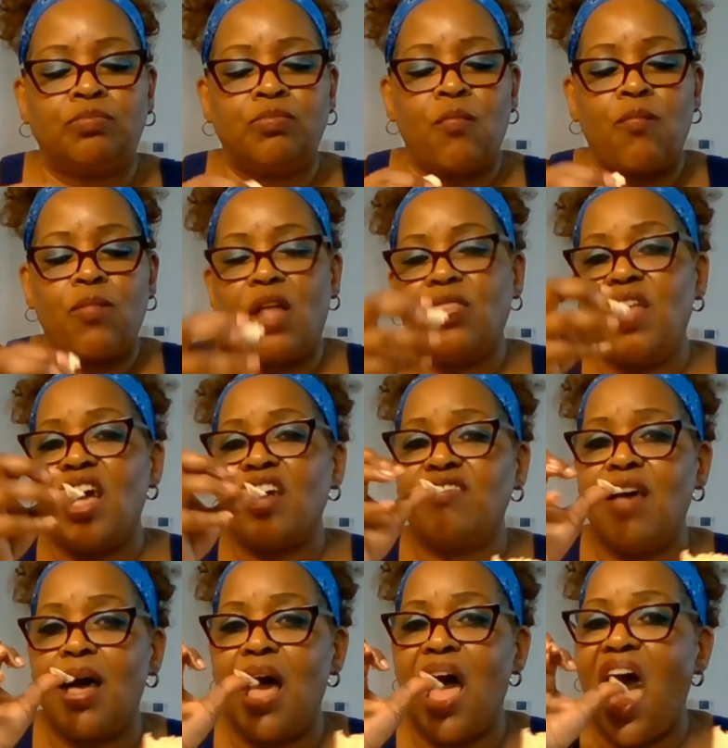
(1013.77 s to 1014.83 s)
Next
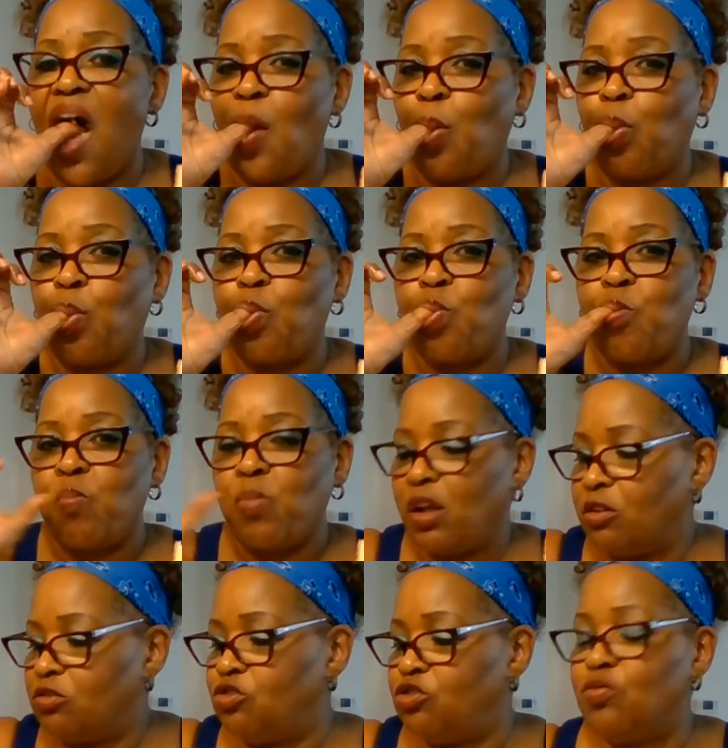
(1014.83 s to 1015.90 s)
time,
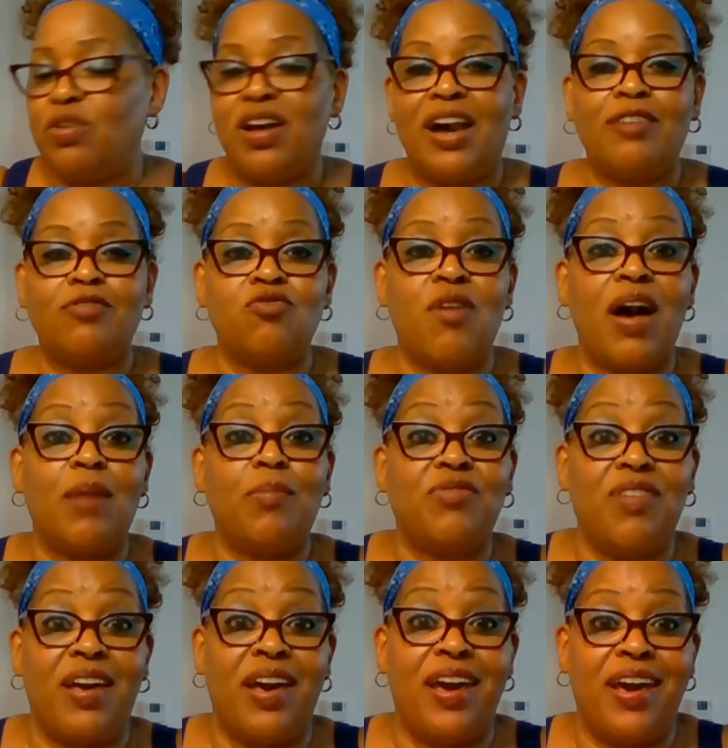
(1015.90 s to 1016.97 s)
Judy, I'll try with the
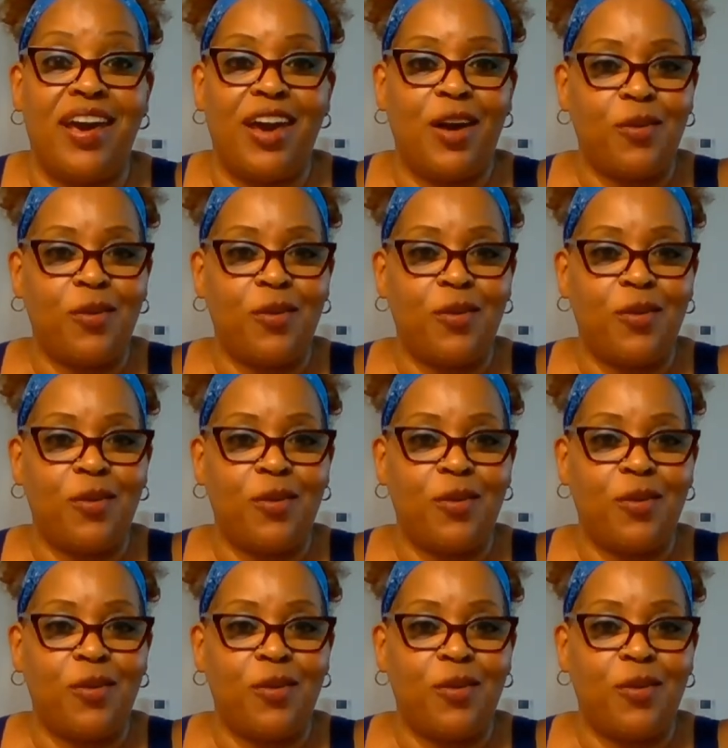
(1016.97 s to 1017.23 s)
egg.